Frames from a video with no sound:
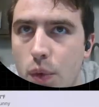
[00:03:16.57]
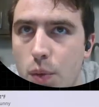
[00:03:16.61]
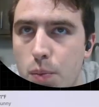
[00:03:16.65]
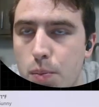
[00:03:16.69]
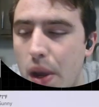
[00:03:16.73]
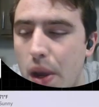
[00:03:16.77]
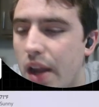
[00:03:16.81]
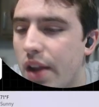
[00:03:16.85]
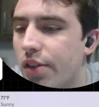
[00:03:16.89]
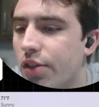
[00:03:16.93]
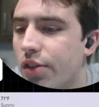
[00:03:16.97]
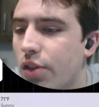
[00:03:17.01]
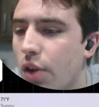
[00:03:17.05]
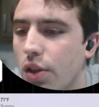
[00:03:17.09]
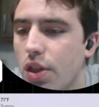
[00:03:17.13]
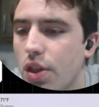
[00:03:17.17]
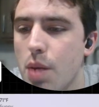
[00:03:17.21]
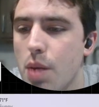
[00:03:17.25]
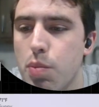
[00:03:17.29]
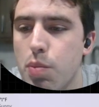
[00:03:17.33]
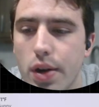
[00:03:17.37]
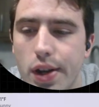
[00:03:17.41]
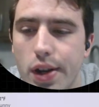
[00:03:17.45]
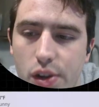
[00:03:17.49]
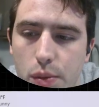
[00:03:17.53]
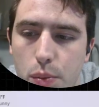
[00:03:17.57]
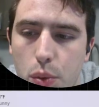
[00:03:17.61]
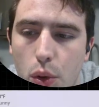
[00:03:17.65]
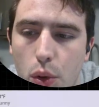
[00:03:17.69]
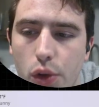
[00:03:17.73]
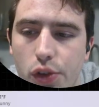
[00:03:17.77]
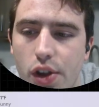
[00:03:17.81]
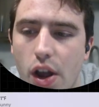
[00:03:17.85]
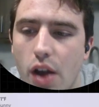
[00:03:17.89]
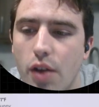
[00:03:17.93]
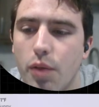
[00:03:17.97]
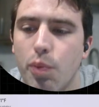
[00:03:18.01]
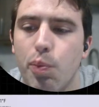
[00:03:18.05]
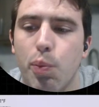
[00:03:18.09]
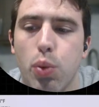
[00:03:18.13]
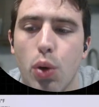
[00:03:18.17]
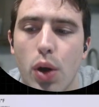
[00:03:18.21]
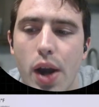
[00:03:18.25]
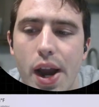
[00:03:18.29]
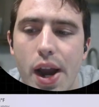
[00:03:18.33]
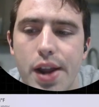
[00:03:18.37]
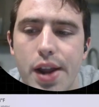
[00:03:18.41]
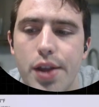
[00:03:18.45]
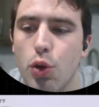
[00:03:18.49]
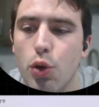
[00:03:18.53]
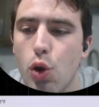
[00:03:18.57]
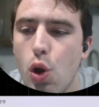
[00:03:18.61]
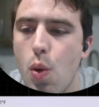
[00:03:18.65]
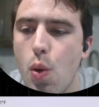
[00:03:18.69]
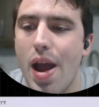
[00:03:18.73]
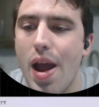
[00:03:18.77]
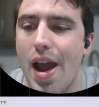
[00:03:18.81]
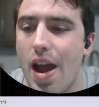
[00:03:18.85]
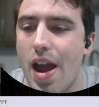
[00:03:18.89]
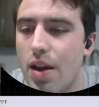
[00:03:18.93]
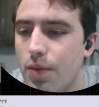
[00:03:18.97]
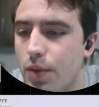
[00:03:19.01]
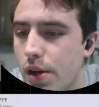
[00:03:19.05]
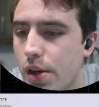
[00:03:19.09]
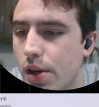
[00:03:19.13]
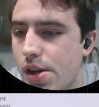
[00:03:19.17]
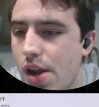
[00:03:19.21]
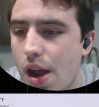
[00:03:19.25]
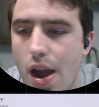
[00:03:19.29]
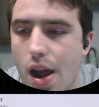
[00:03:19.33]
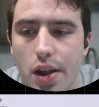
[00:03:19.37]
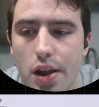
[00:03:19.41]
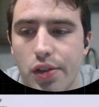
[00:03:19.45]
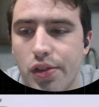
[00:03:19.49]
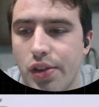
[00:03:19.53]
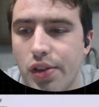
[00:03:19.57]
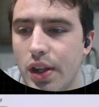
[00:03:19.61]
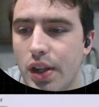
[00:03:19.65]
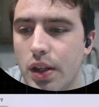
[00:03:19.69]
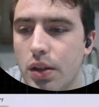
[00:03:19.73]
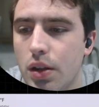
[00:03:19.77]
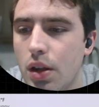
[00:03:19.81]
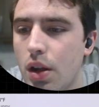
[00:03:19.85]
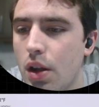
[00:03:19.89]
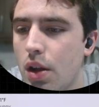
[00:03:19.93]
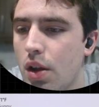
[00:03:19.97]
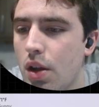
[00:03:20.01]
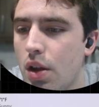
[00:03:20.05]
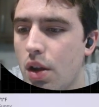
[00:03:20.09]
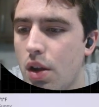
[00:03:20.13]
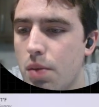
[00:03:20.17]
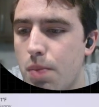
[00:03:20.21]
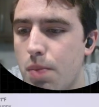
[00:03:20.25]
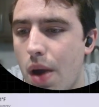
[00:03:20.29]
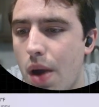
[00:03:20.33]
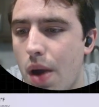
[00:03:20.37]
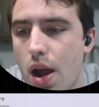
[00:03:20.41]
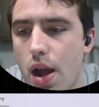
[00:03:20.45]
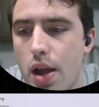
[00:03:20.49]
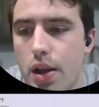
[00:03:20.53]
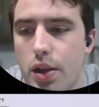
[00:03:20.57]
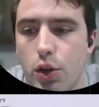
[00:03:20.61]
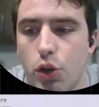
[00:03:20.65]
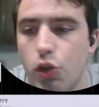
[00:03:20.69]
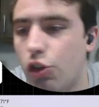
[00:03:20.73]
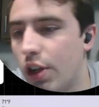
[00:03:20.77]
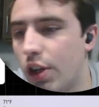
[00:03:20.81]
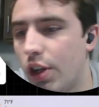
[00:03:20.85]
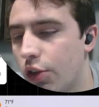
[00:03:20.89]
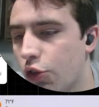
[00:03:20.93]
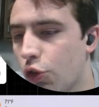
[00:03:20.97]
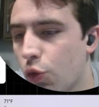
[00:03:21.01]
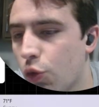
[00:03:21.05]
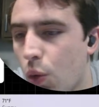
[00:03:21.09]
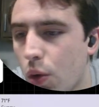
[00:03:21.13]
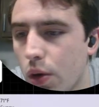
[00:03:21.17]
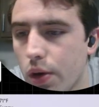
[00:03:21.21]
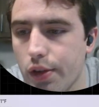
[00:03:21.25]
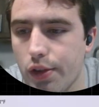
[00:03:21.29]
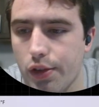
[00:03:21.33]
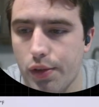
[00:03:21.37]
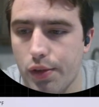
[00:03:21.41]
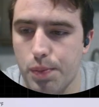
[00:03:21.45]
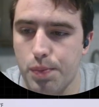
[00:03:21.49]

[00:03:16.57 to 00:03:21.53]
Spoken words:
based on the principles of breakthrough advertising by Eugene Schwartz.